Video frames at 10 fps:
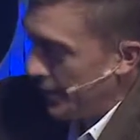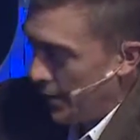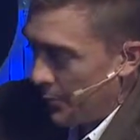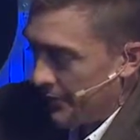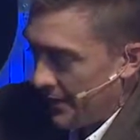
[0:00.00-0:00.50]

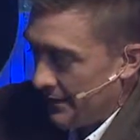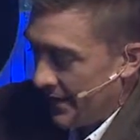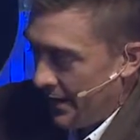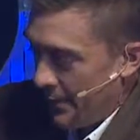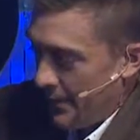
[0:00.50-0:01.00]
almost out of
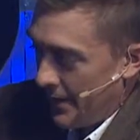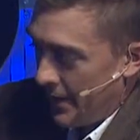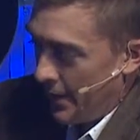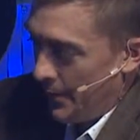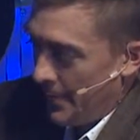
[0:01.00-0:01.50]

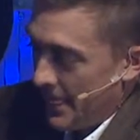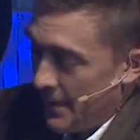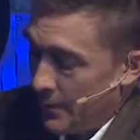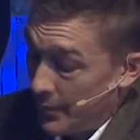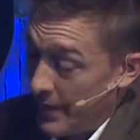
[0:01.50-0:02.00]
time.
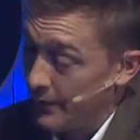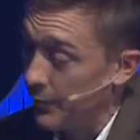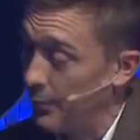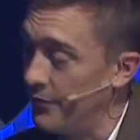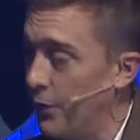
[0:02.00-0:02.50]
But yeah,
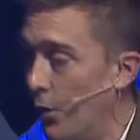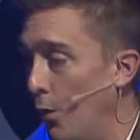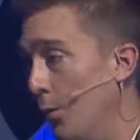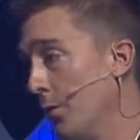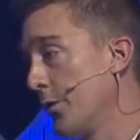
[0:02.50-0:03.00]

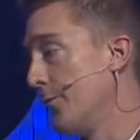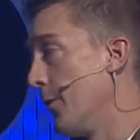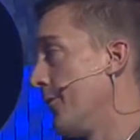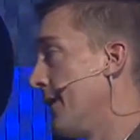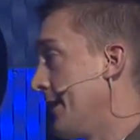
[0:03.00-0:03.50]
so looking forward
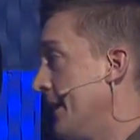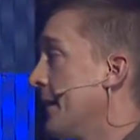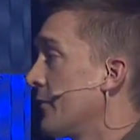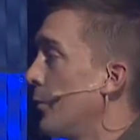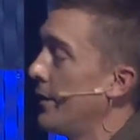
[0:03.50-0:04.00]
to finding the
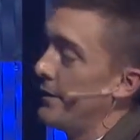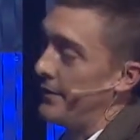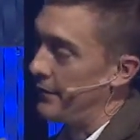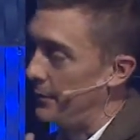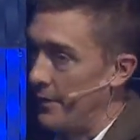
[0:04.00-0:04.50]
next winner.
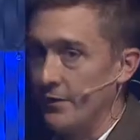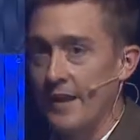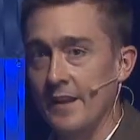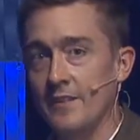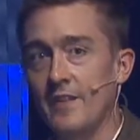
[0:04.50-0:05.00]
There's
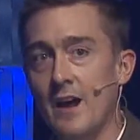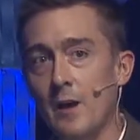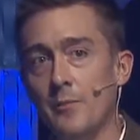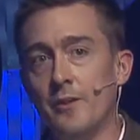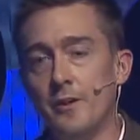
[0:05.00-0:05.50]
8
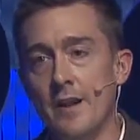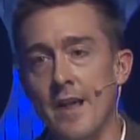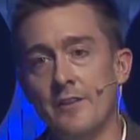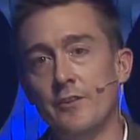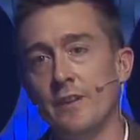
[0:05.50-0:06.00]
stops
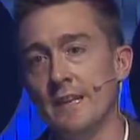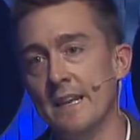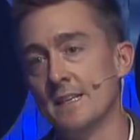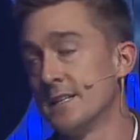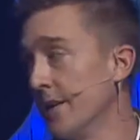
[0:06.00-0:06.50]
internationally
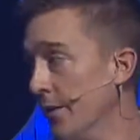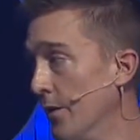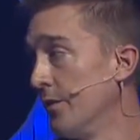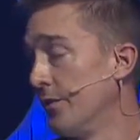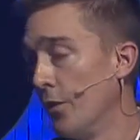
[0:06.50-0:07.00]
next
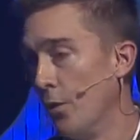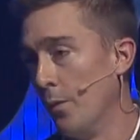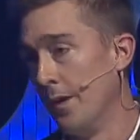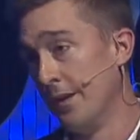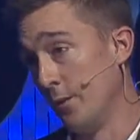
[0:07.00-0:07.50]
year, so
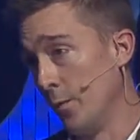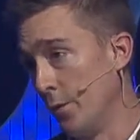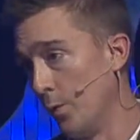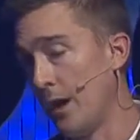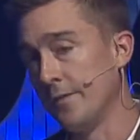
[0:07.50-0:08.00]
the winner
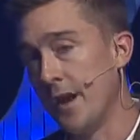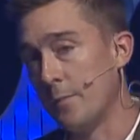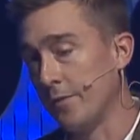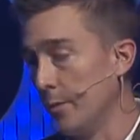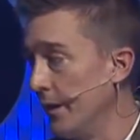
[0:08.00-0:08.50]
will have an
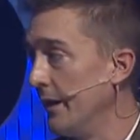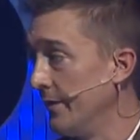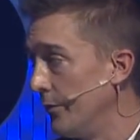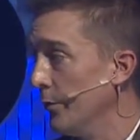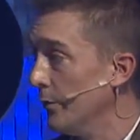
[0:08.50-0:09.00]
opportunity
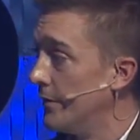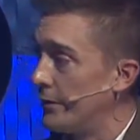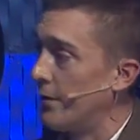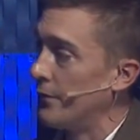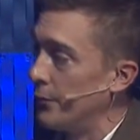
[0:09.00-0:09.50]
to
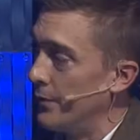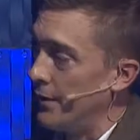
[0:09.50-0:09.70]
travel to